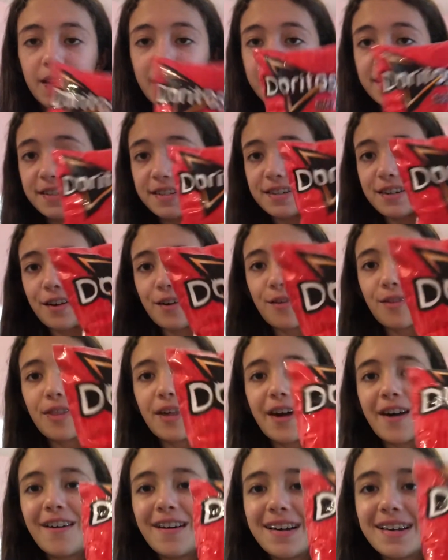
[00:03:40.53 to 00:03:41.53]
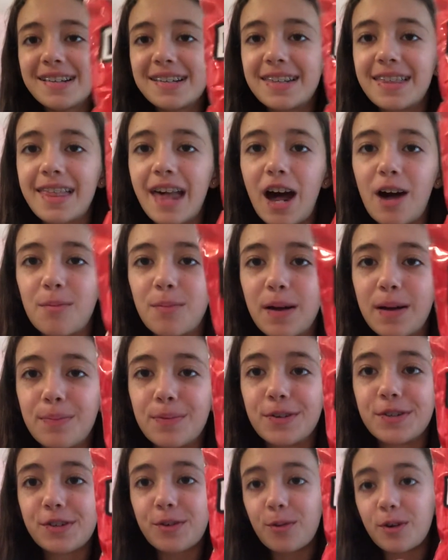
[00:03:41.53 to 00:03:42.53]
So there is that paper
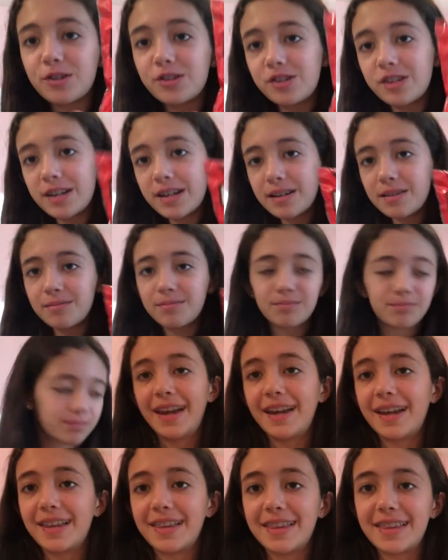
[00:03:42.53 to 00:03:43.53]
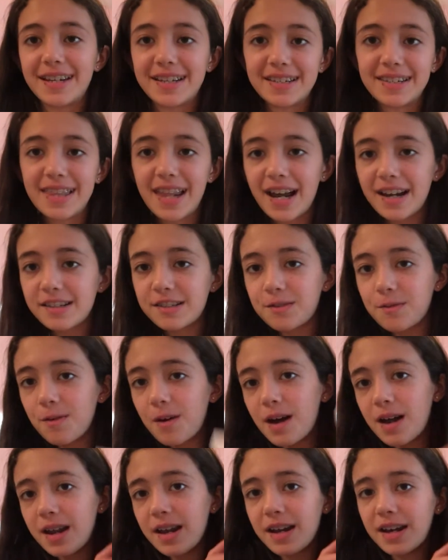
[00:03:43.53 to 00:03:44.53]
squishy. This next
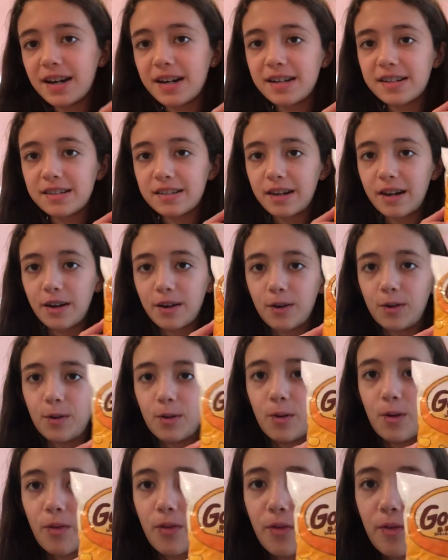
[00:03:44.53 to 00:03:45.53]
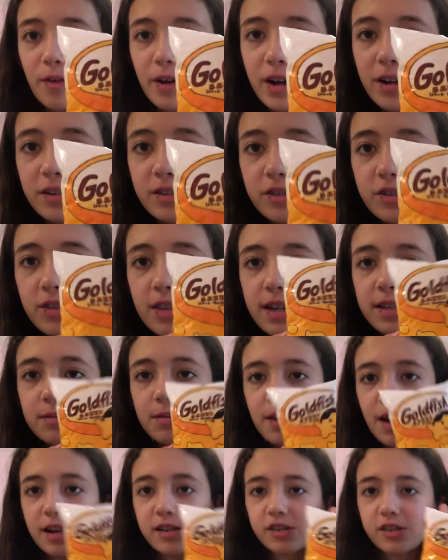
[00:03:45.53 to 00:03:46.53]
one is Goldfish. This
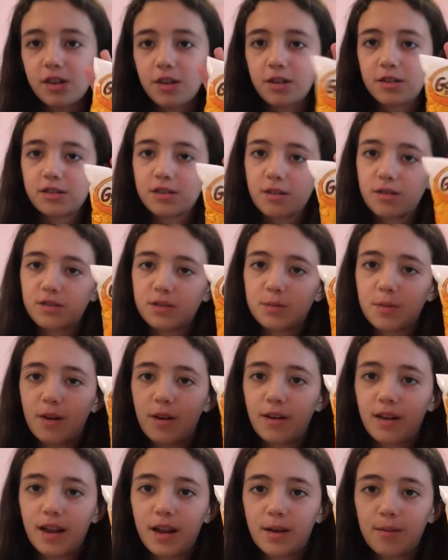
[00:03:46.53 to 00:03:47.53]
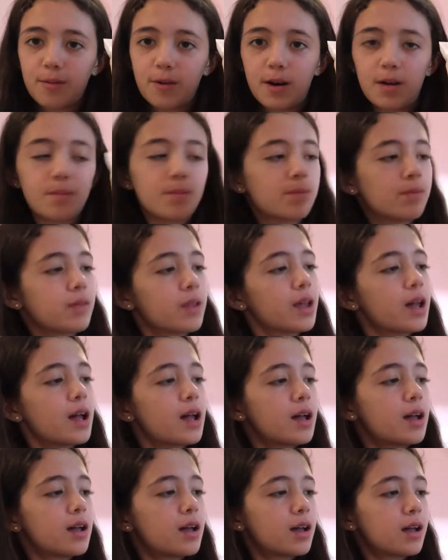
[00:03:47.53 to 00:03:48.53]
one actually looks so small on camera.
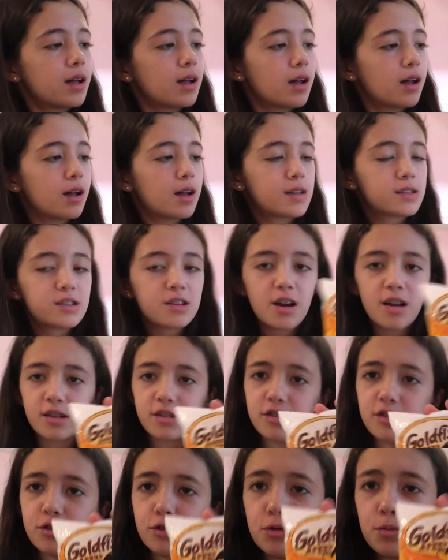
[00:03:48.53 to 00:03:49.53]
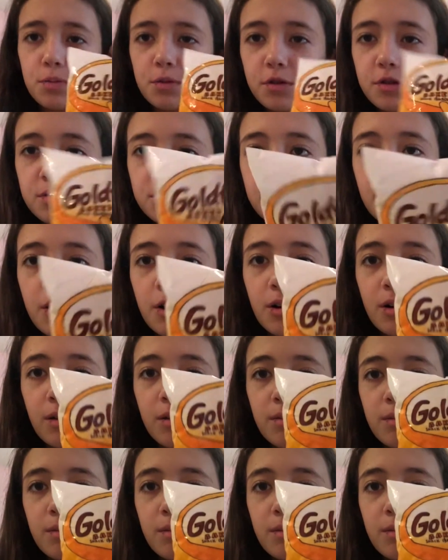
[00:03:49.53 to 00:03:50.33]
It's not super small,